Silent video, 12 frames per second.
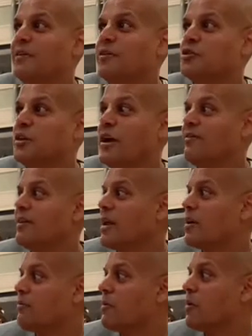You're driving
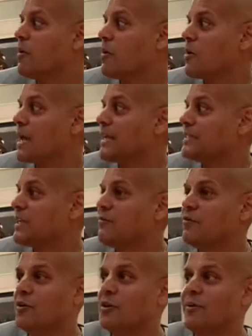down the road and you're asking
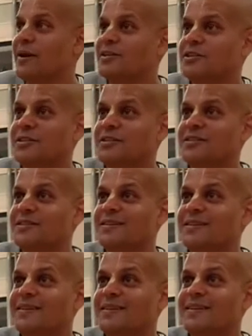for directions.
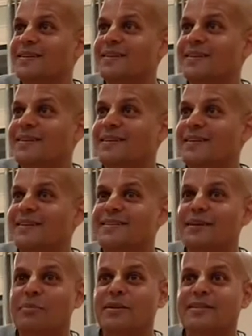And
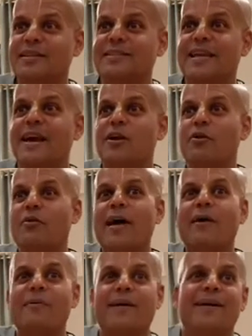somebody says, yeah, go
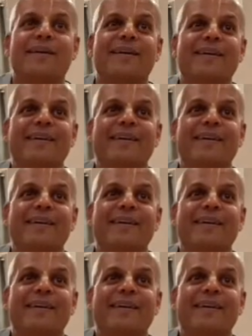that way.